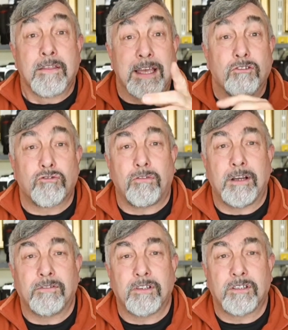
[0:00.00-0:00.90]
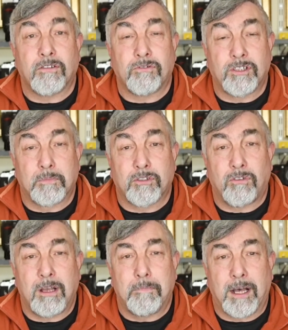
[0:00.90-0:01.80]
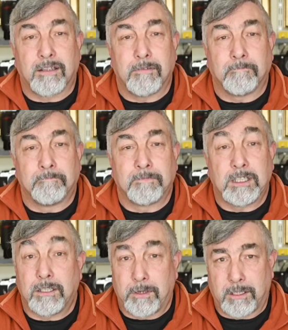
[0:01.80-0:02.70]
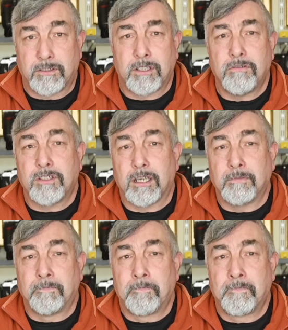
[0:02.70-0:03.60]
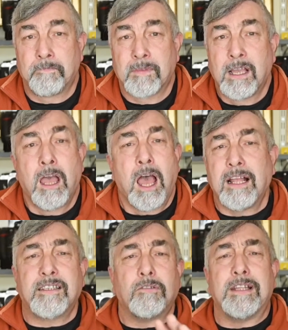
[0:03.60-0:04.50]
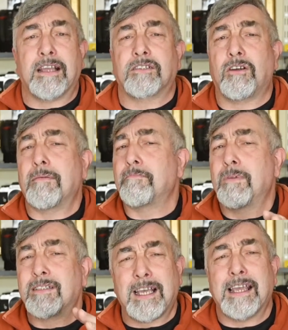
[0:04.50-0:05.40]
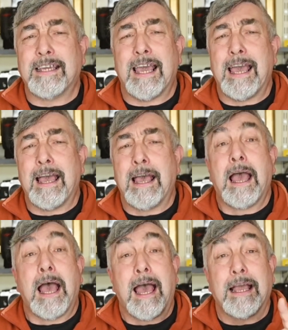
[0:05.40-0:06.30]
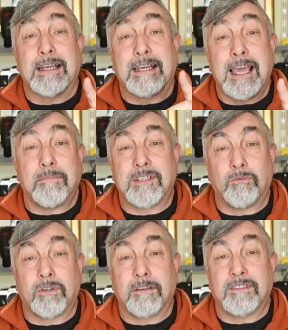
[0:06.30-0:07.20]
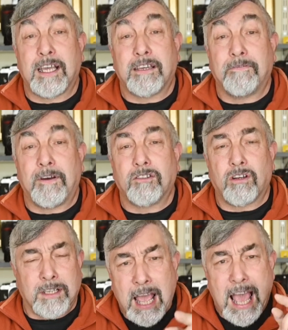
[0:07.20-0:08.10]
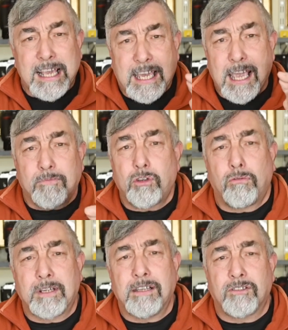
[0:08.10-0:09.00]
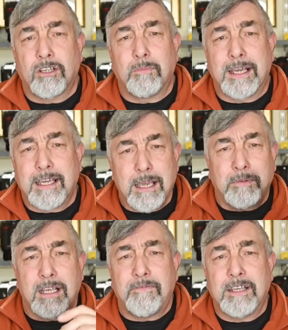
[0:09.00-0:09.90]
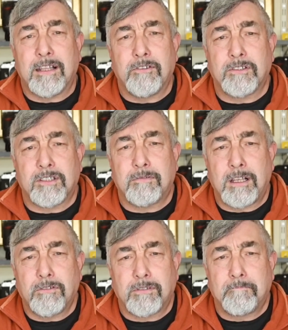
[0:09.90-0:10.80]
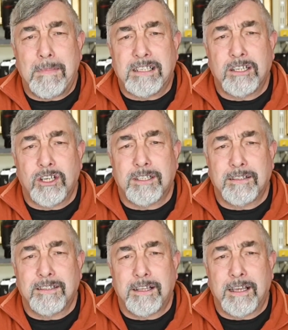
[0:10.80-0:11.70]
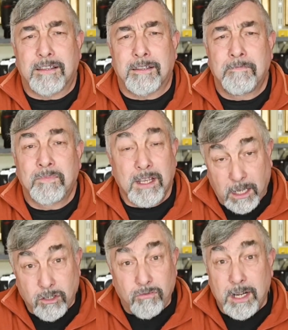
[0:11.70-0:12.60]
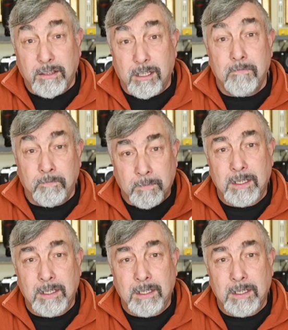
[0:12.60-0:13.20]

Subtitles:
then try on the subscribe button. You know it'll suit you. Until next time, take care and keep taking photographs, and keep talking to me. Keep leaving those messages underneath. I do read them,